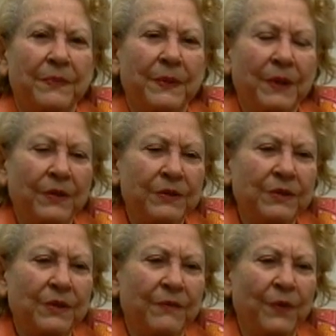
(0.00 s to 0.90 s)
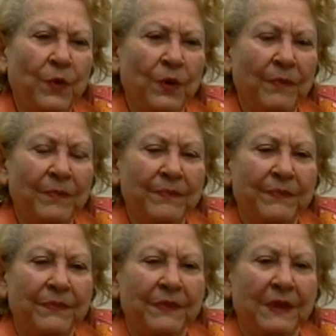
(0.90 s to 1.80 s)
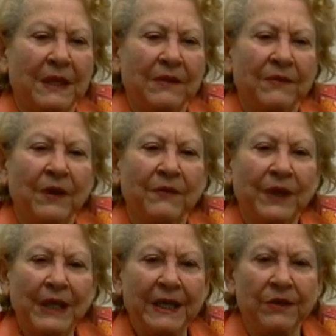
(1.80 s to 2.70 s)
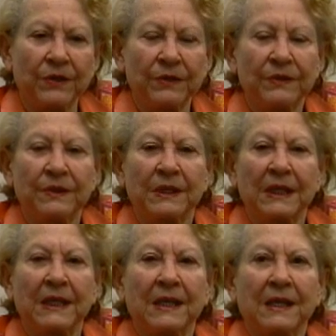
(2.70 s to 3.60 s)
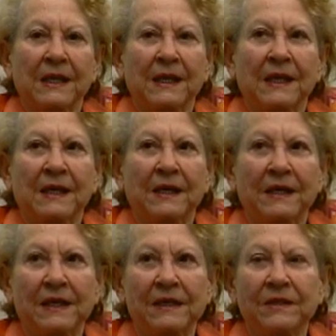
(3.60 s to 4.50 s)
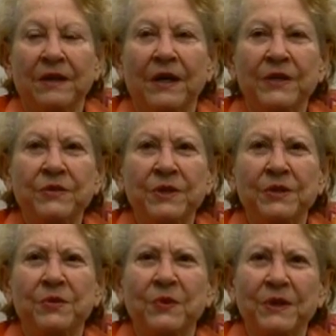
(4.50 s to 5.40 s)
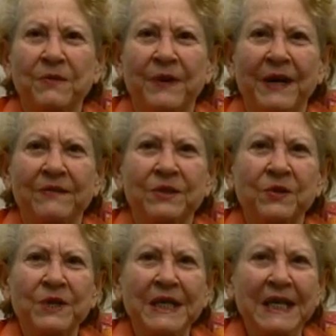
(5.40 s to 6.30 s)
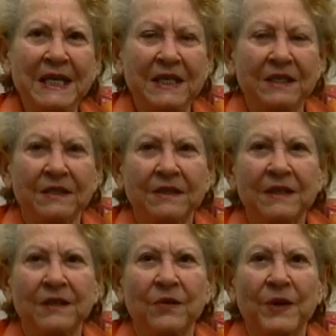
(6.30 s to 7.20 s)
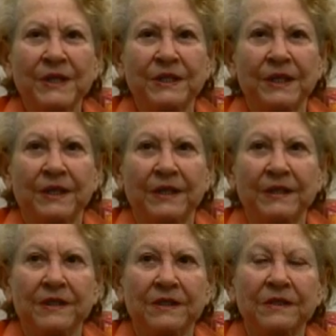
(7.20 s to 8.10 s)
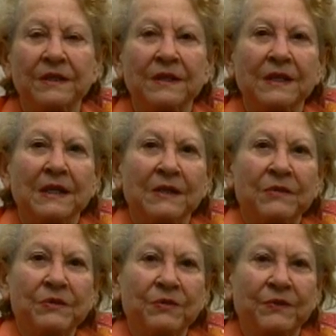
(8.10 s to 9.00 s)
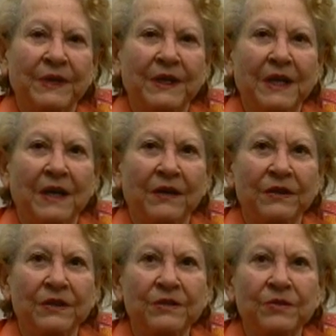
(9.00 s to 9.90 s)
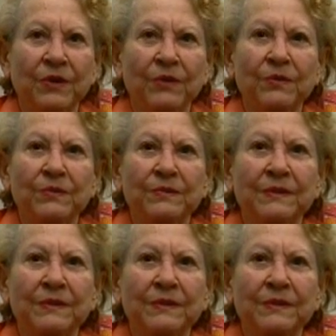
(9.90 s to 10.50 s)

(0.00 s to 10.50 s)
put onto a form of a letter in 125-degree heat in the Quonset huts, which was very hard to control.